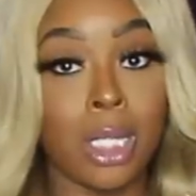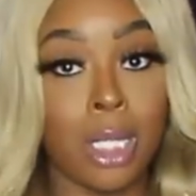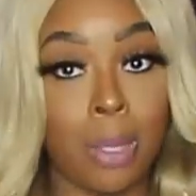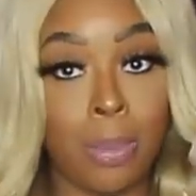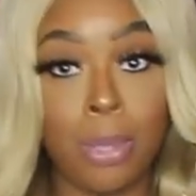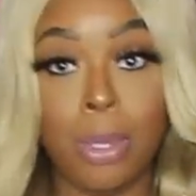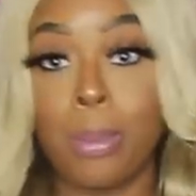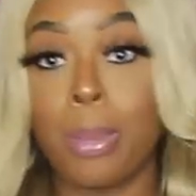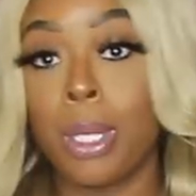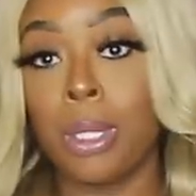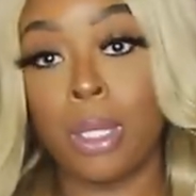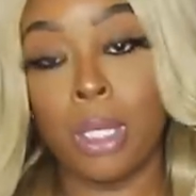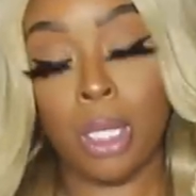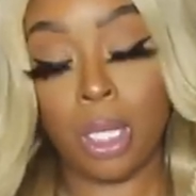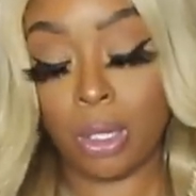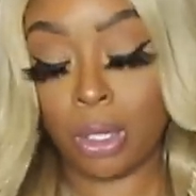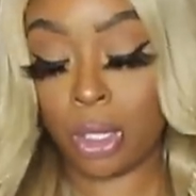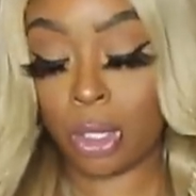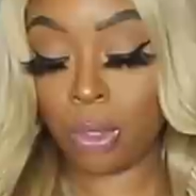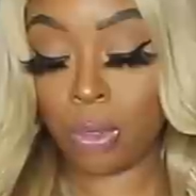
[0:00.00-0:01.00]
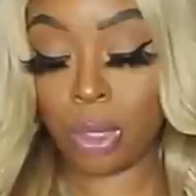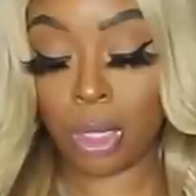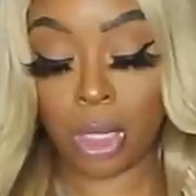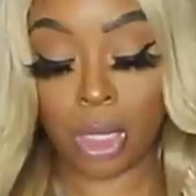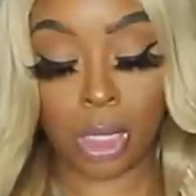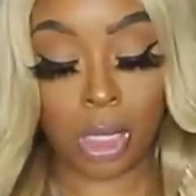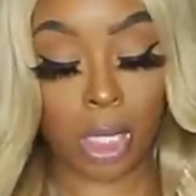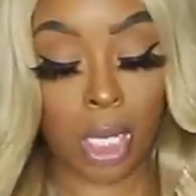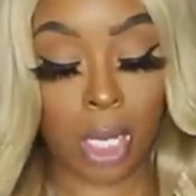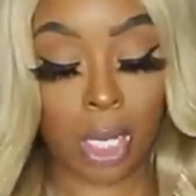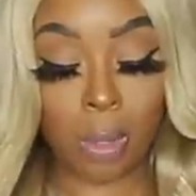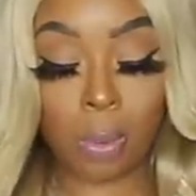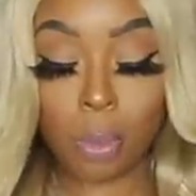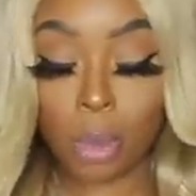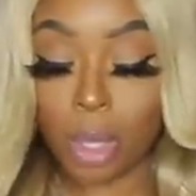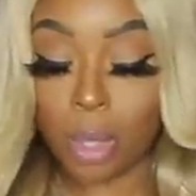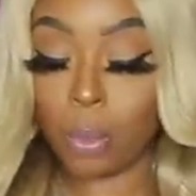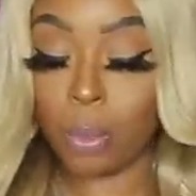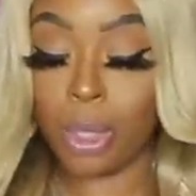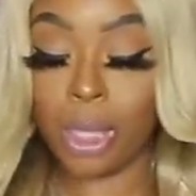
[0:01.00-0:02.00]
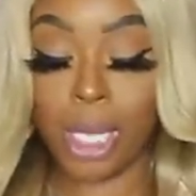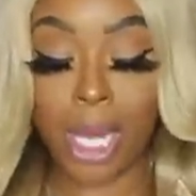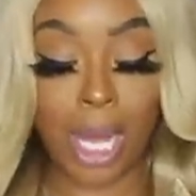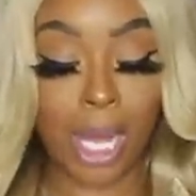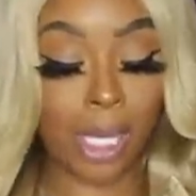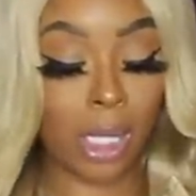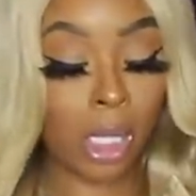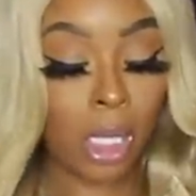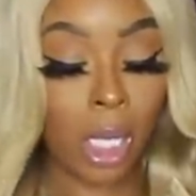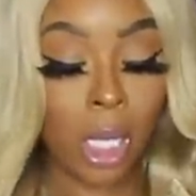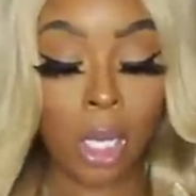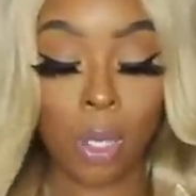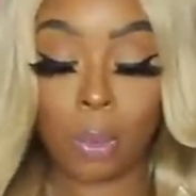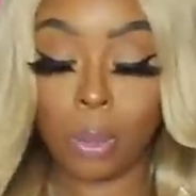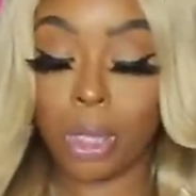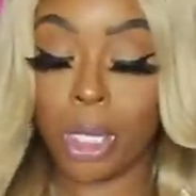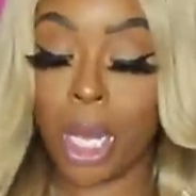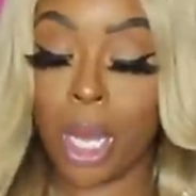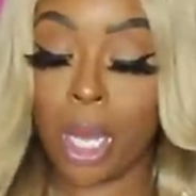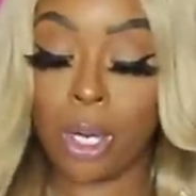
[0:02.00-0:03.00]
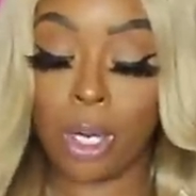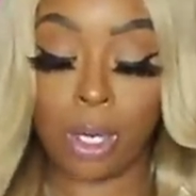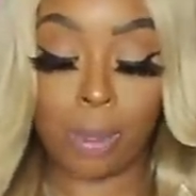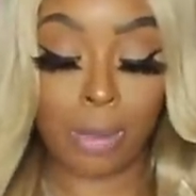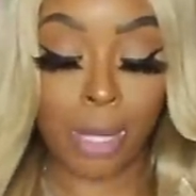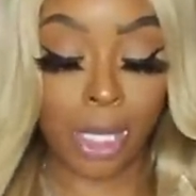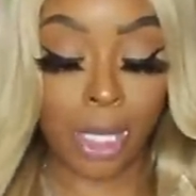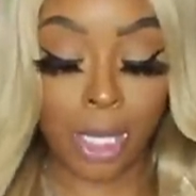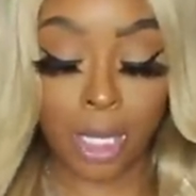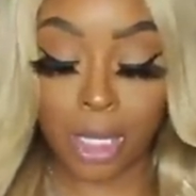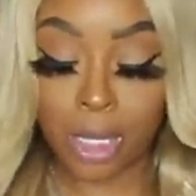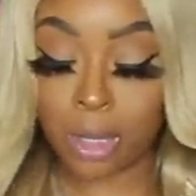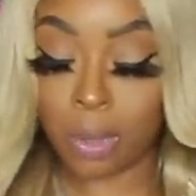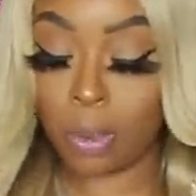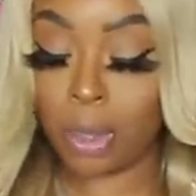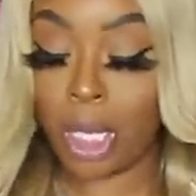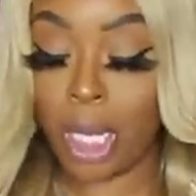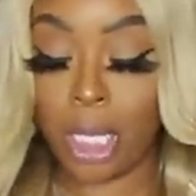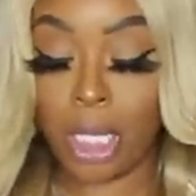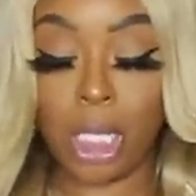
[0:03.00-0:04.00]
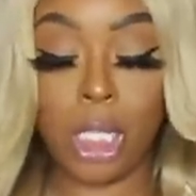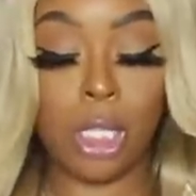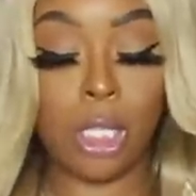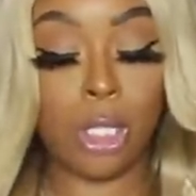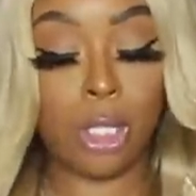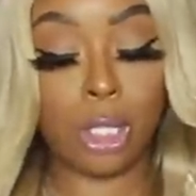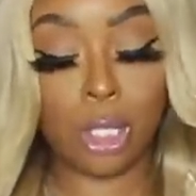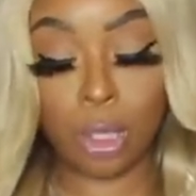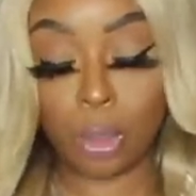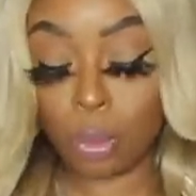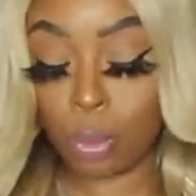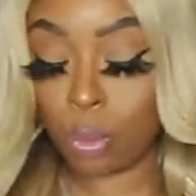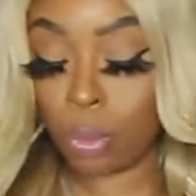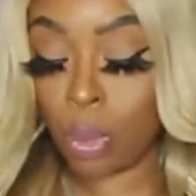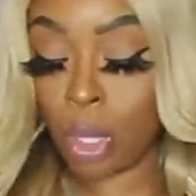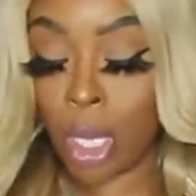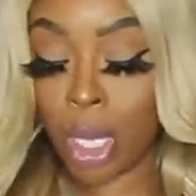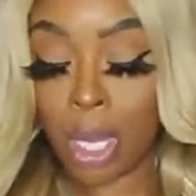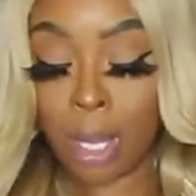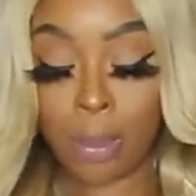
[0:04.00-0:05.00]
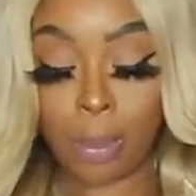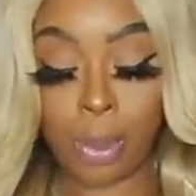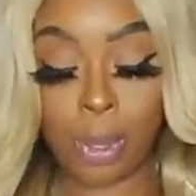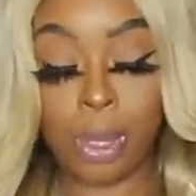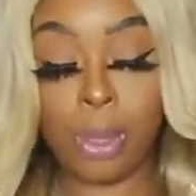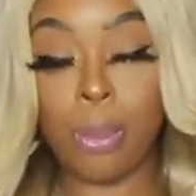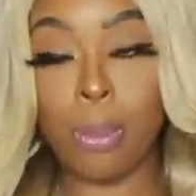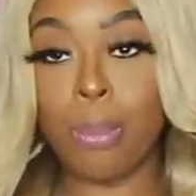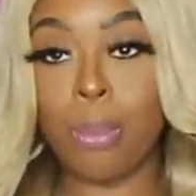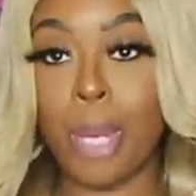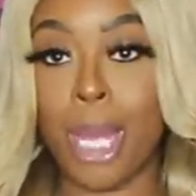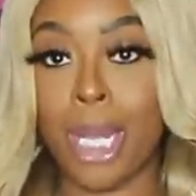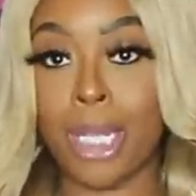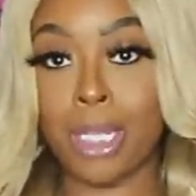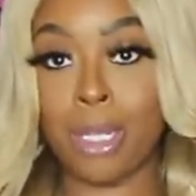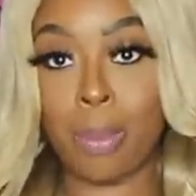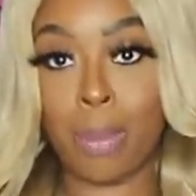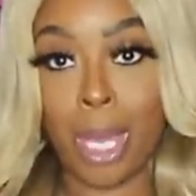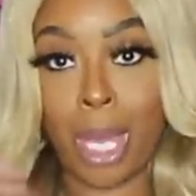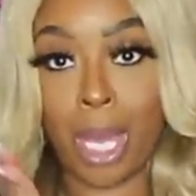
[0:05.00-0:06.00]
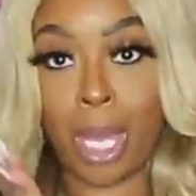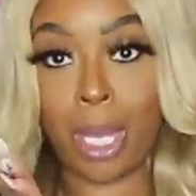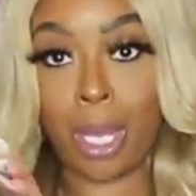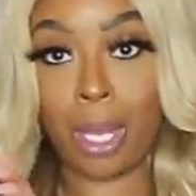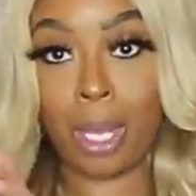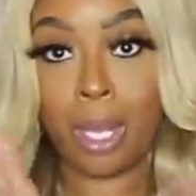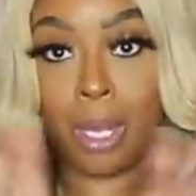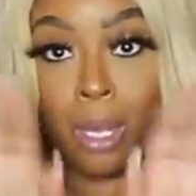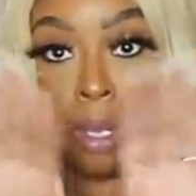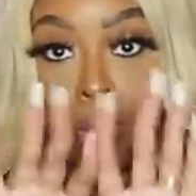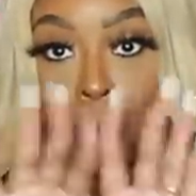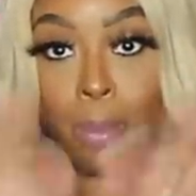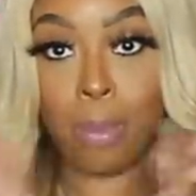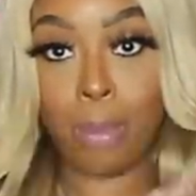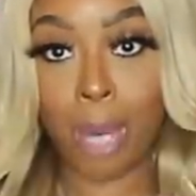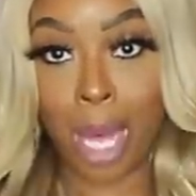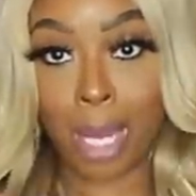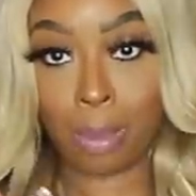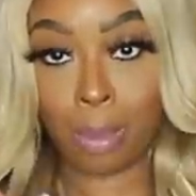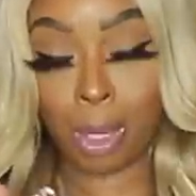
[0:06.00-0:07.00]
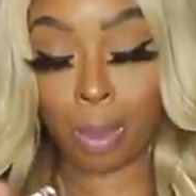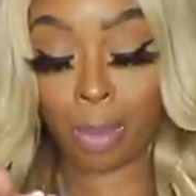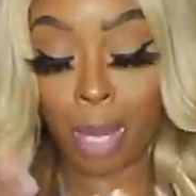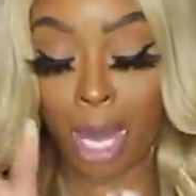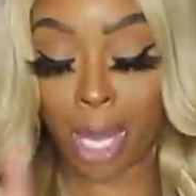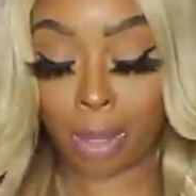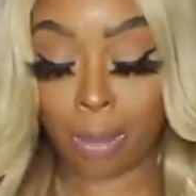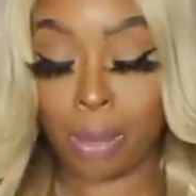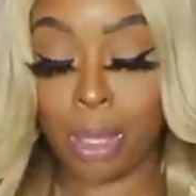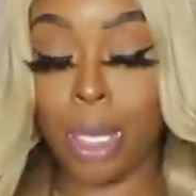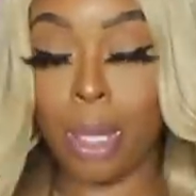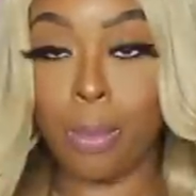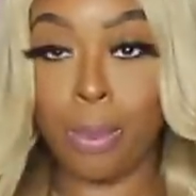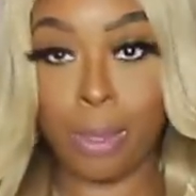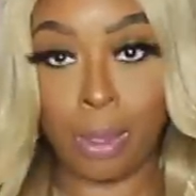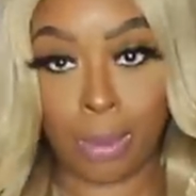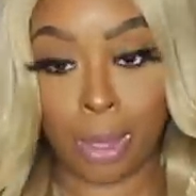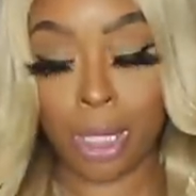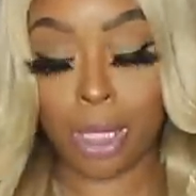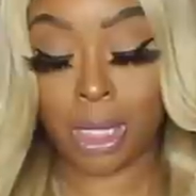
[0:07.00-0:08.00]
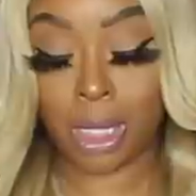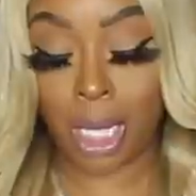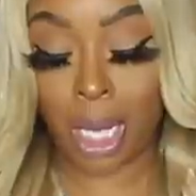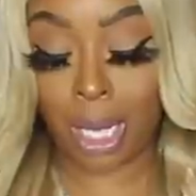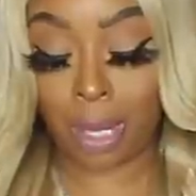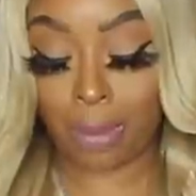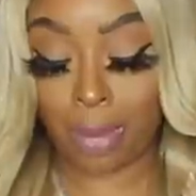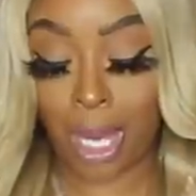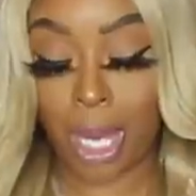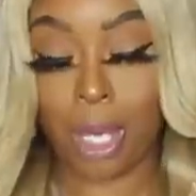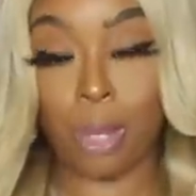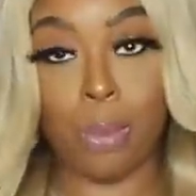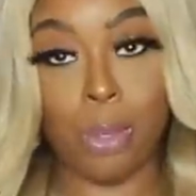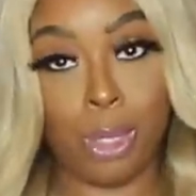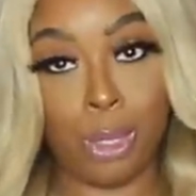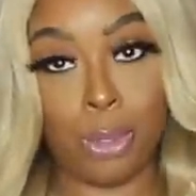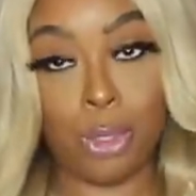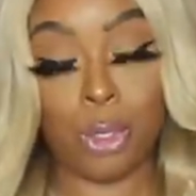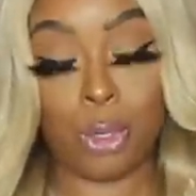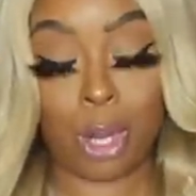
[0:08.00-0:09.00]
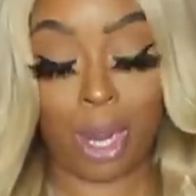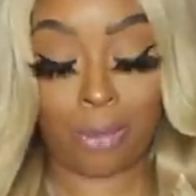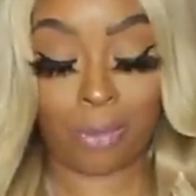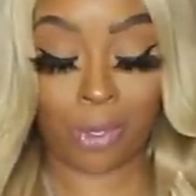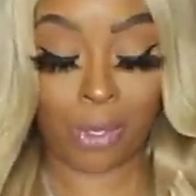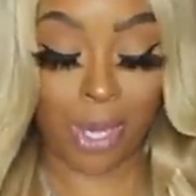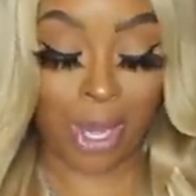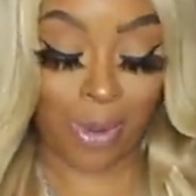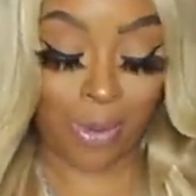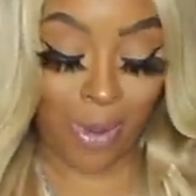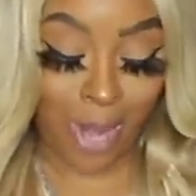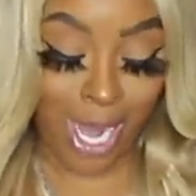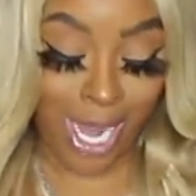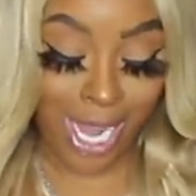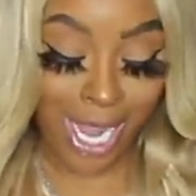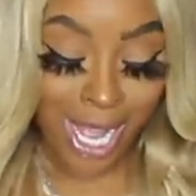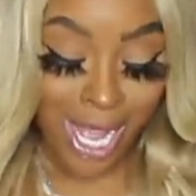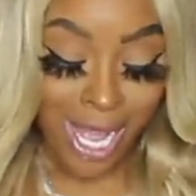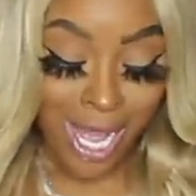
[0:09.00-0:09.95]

said put both of your shoes in the same one we not we not hermes we can't give you two put them back to back bottom to bottom and put them in the same bag when you travel all right